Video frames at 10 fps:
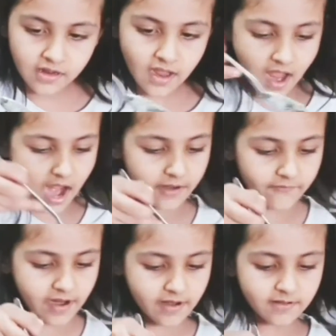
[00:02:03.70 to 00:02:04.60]
and
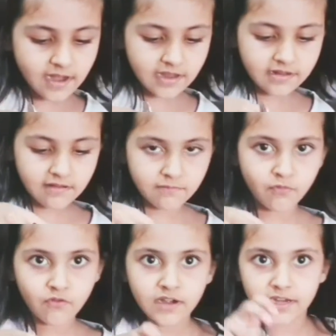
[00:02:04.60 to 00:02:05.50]
we will take the
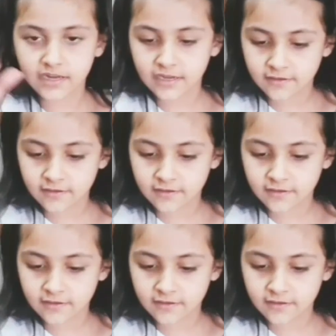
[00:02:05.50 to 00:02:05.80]
spoon in this